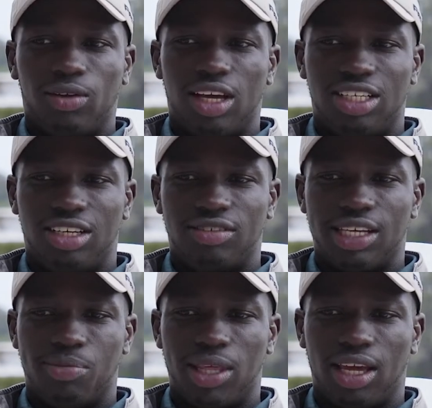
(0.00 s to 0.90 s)
achieve
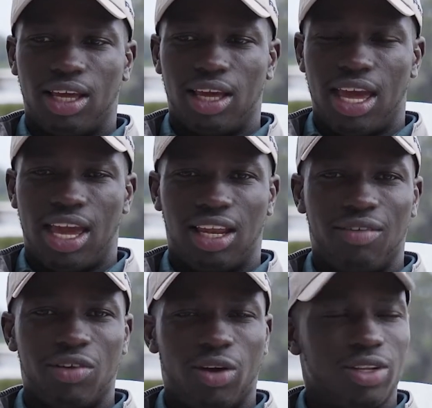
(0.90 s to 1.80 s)
something, and
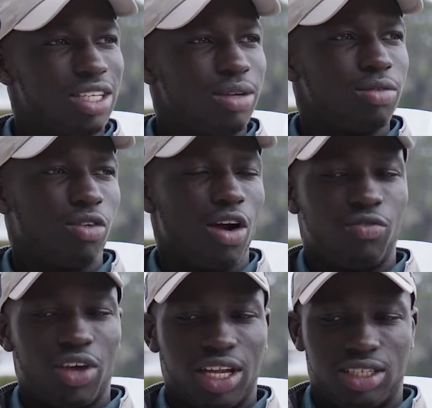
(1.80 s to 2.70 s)
even though it seems
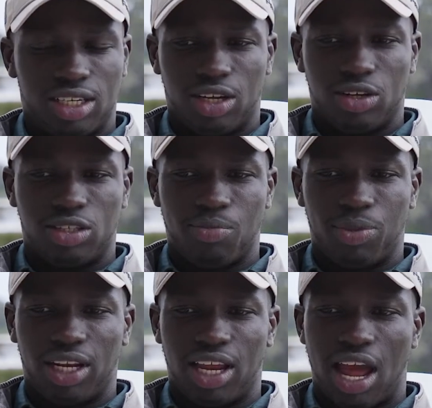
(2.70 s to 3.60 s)
far-fetched, it's
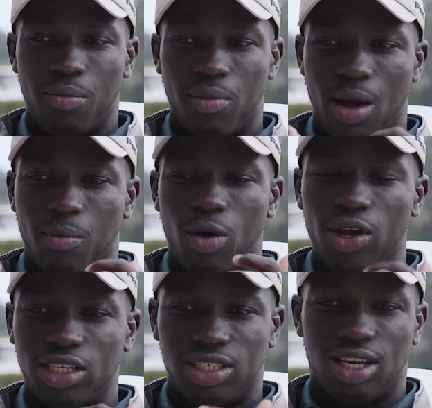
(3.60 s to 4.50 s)
something that I'm
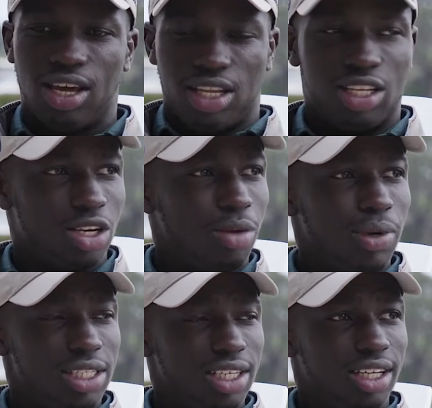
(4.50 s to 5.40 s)
always
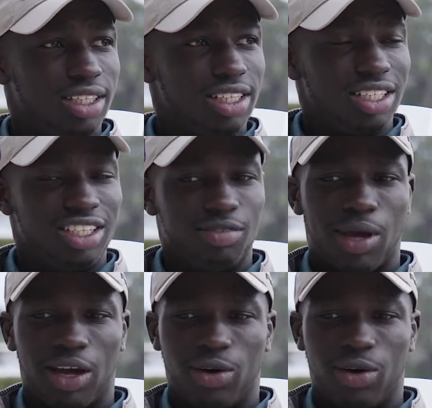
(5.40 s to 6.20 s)
determined to achieve my